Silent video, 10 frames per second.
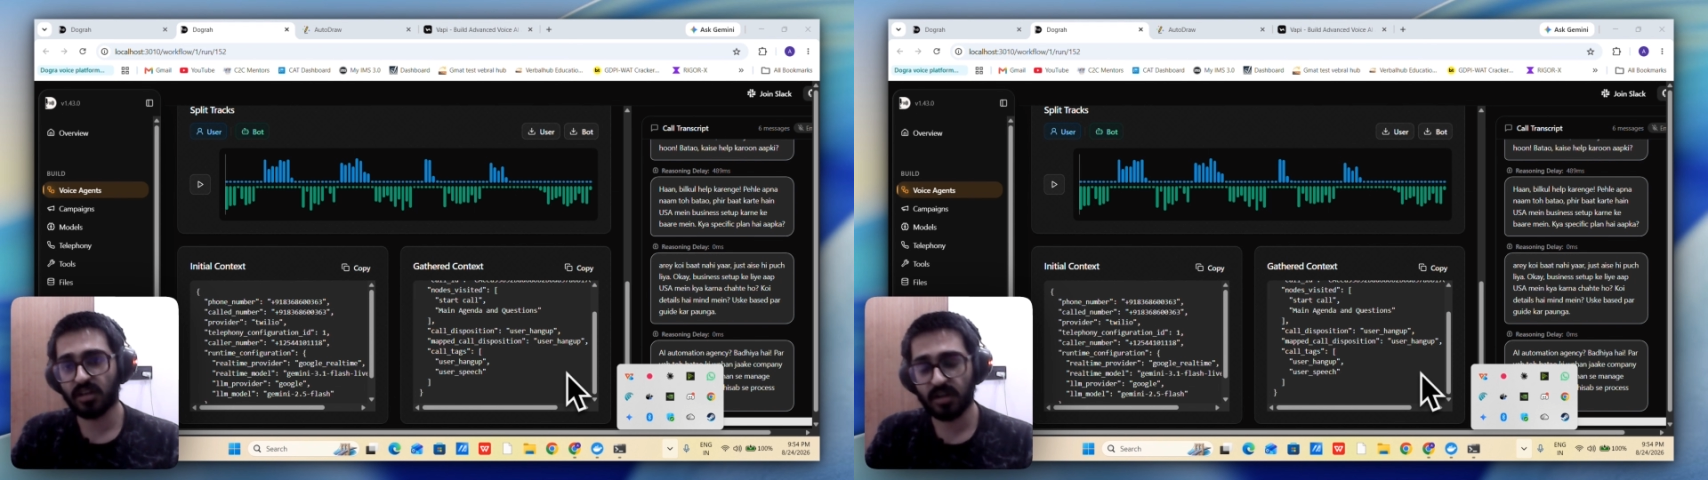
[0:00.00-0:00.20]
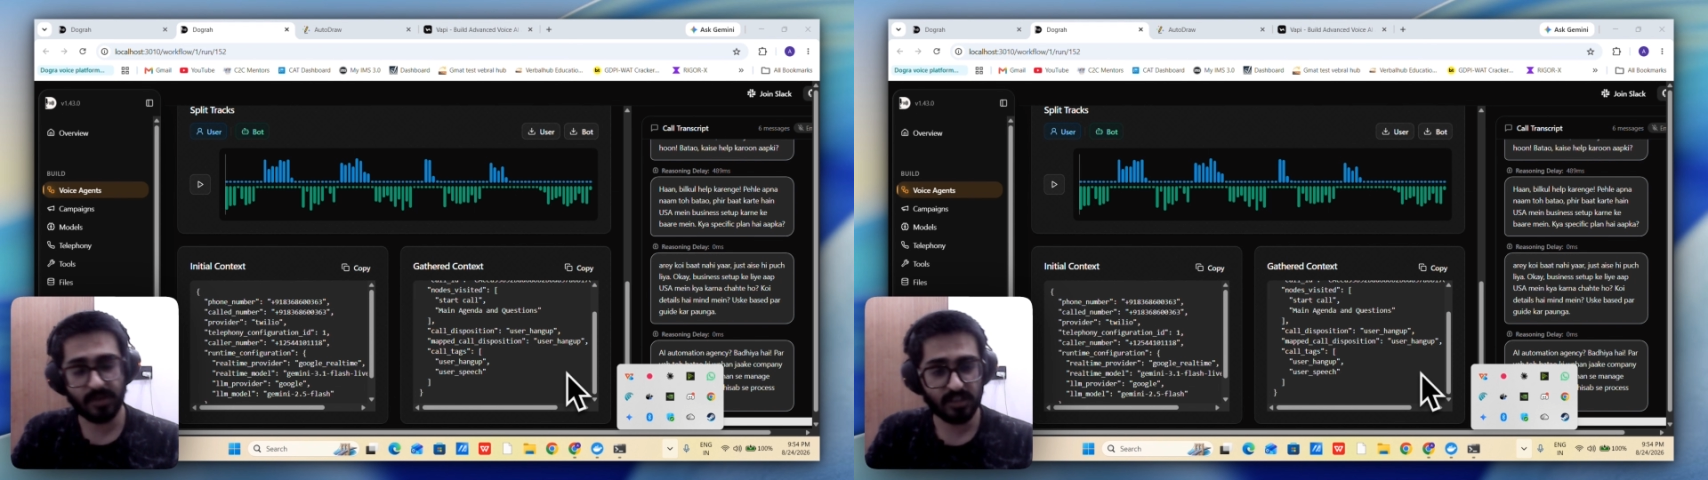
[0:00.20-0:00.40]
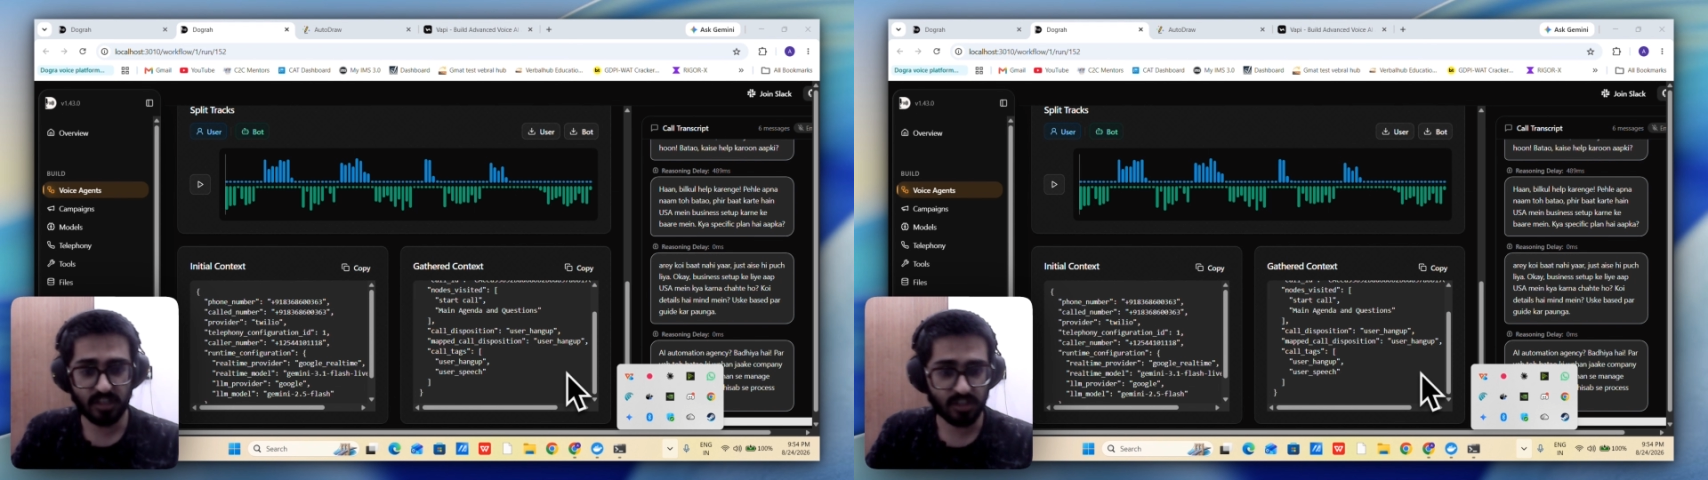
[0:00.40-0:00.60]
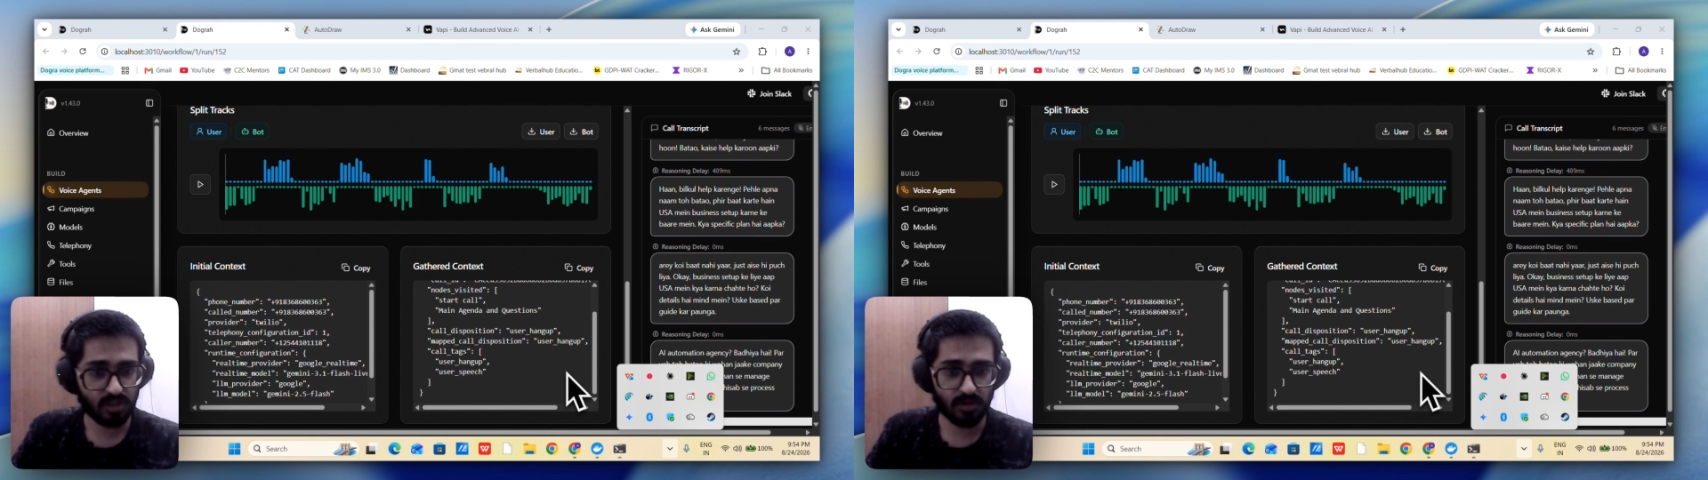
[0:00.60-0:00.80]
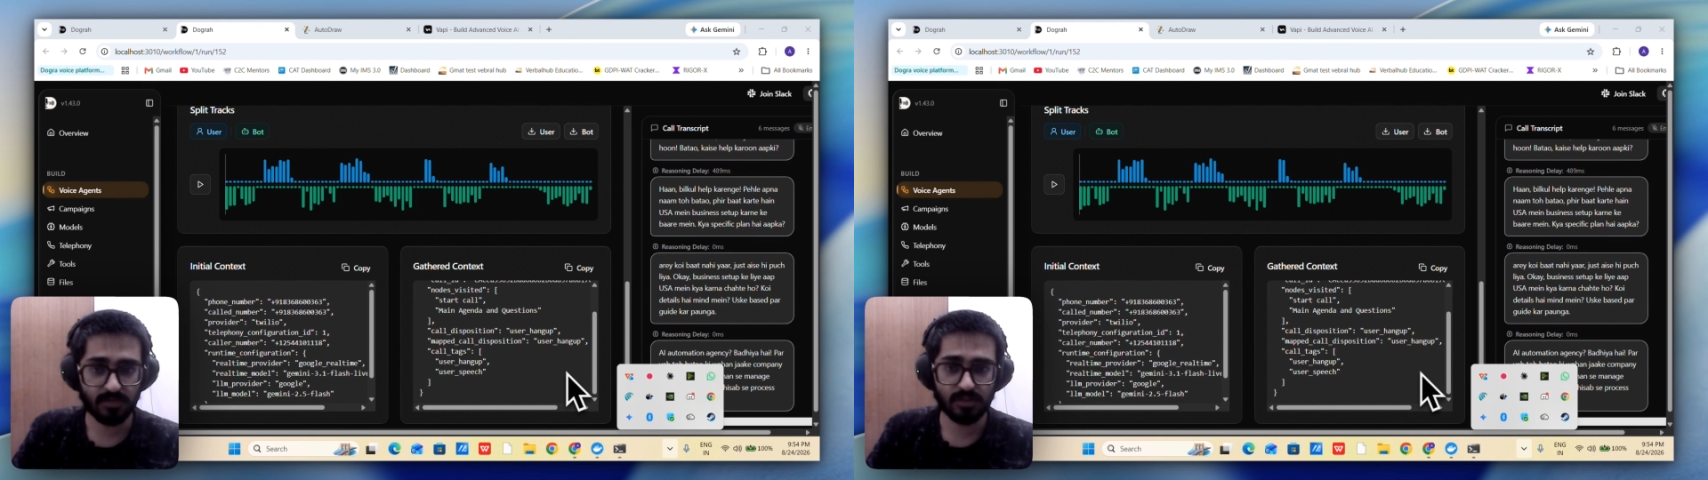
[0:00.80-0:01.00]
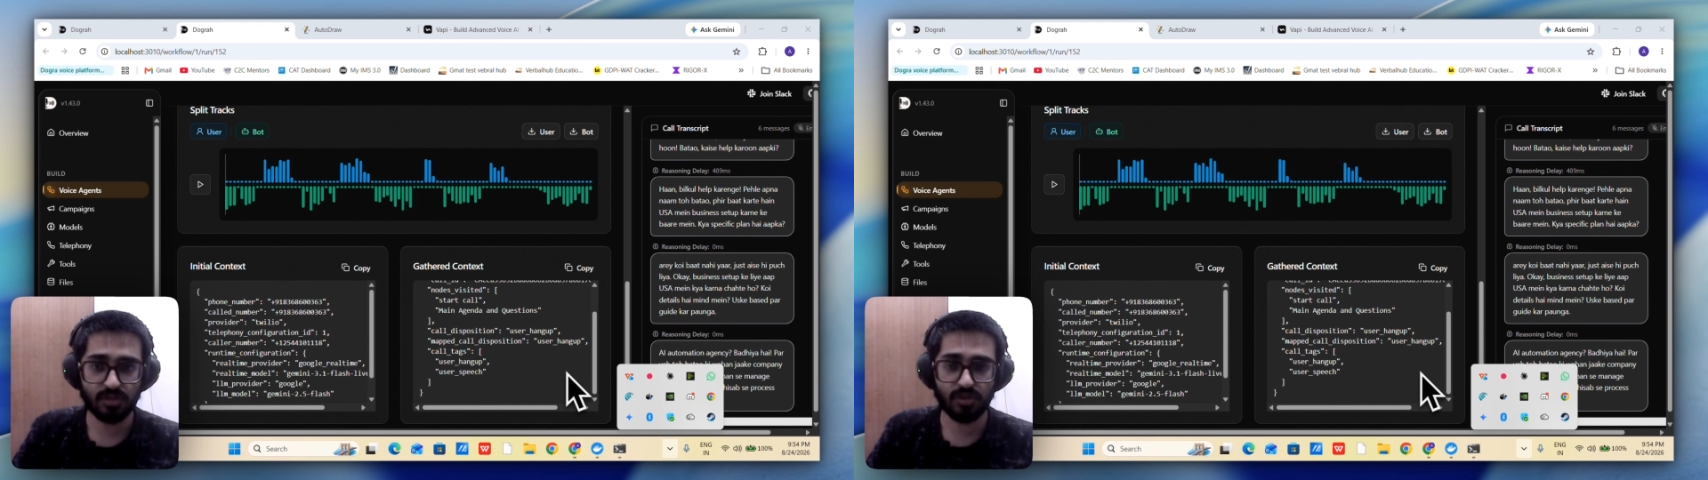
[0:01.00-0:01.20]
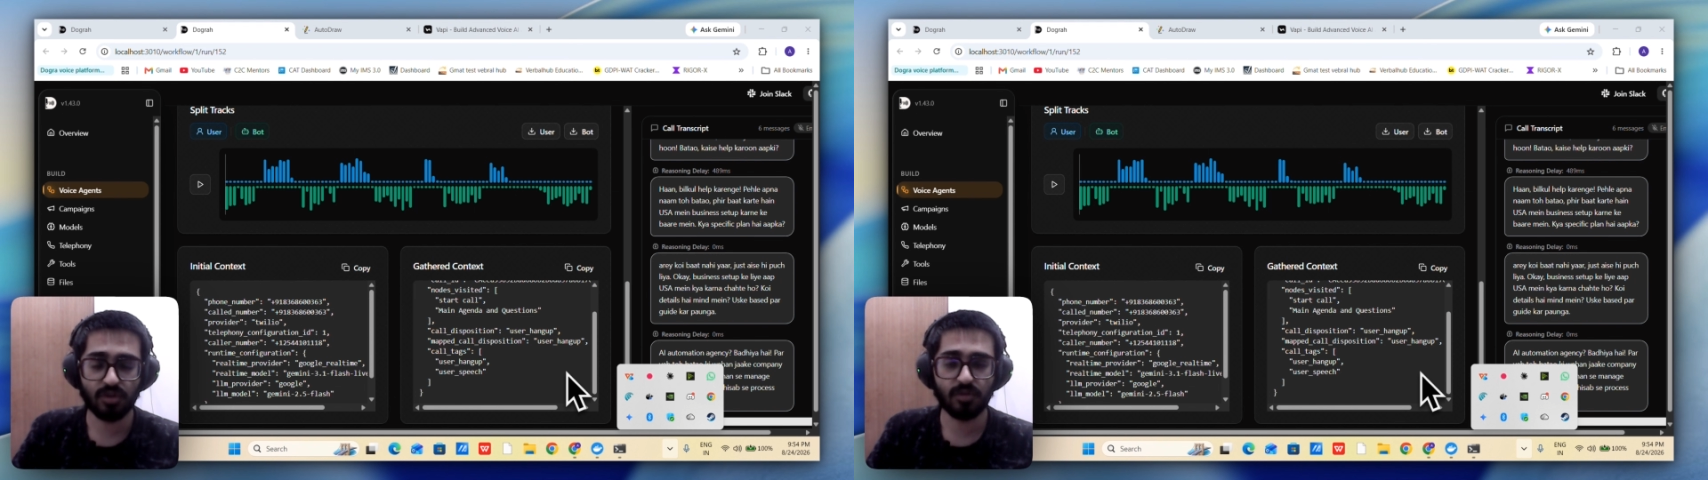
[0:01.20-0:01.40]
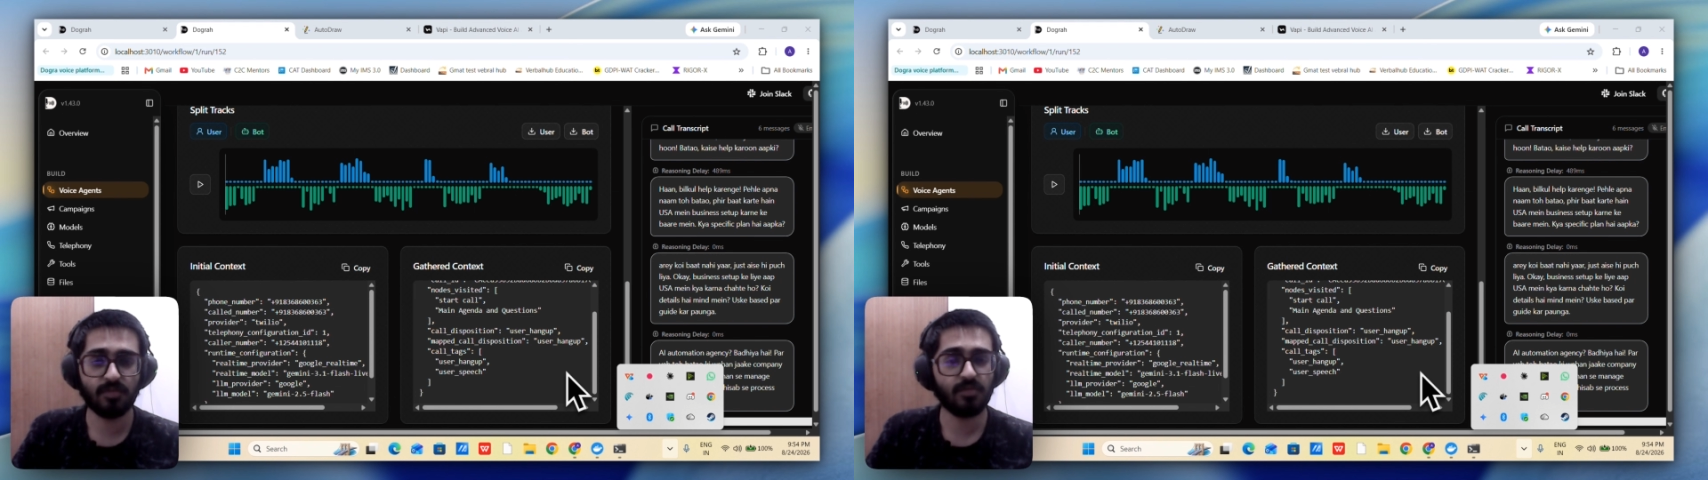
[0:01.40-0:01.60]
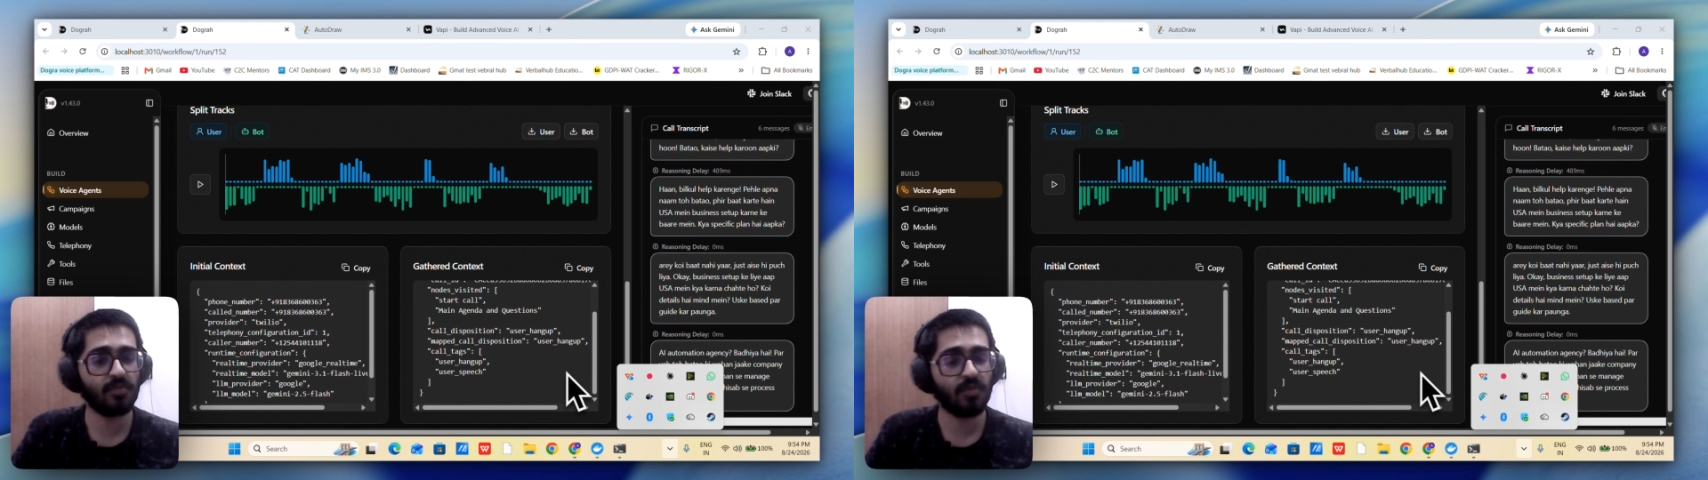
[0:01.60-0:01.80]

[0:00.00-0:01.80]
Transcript: the comment section of this YouTube,